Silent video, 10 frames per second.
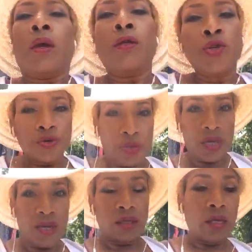The truth
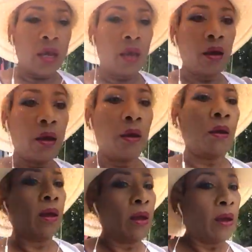is,
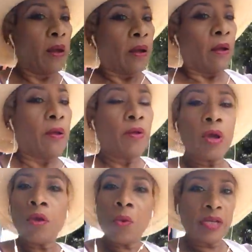
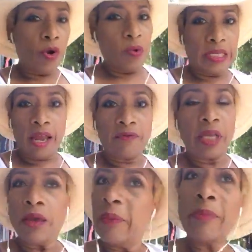it wasn't always
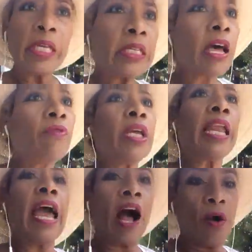lovely. Maybe it's lovely
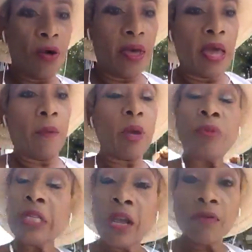now.
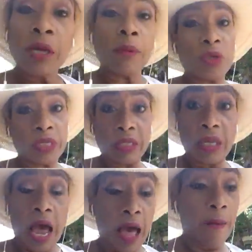Maybe it's lovely most of the
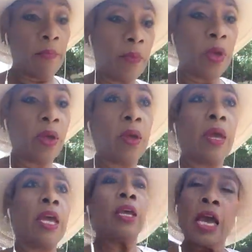time.
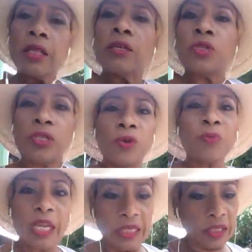Yet there's still
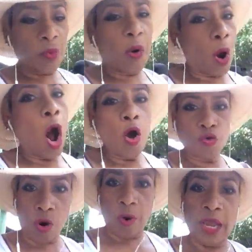places where we're all
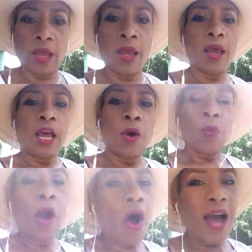growing.
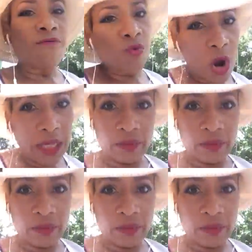We all have raw